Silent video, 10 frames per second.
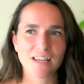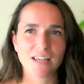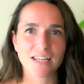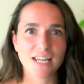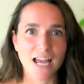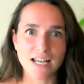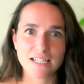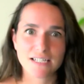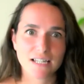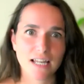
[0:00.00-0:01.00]

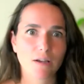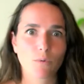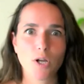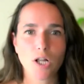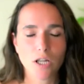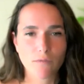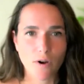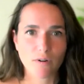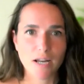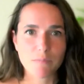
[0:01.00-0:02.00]
yes like we all love
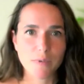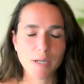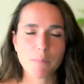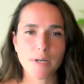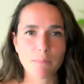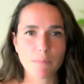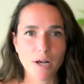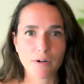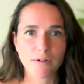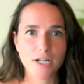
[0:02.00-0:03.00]
our red meat but in
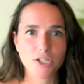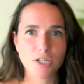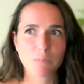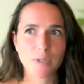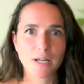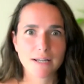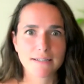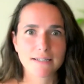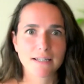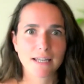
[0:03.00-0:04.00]
moderation
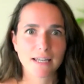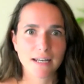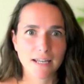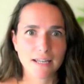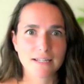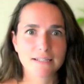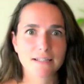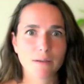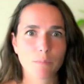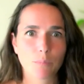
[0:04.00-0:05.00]
because it is
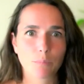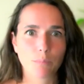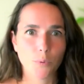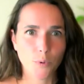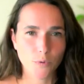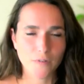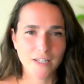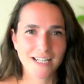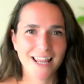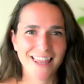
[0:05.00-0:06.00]

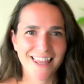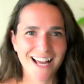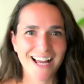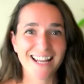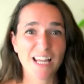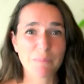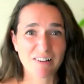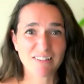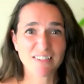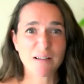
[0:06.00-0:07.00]
proven that the
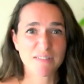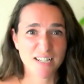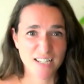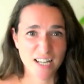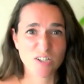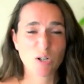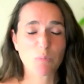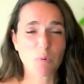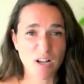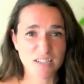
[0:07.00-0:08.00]
amount of time that it takes you to
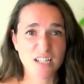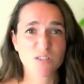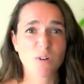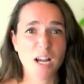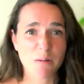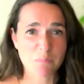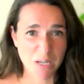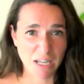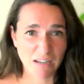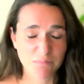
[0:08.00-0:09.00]
process red
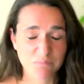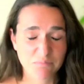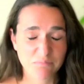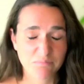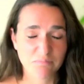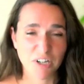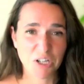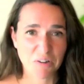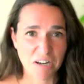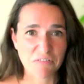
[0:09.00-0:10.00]
meat are you
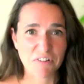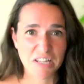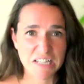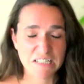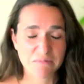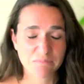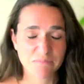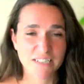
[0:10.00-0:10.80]
ready for this it's